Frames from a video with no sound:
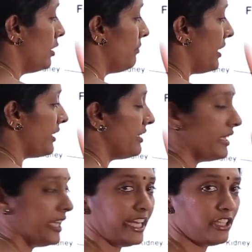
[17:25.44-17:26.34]
blood
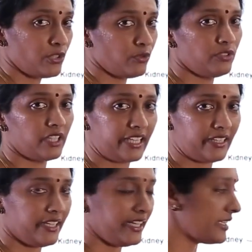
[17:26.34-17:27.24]
into the
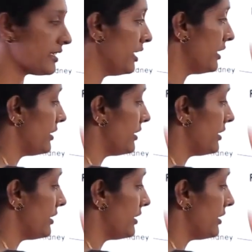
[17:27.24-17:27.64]
kidneys.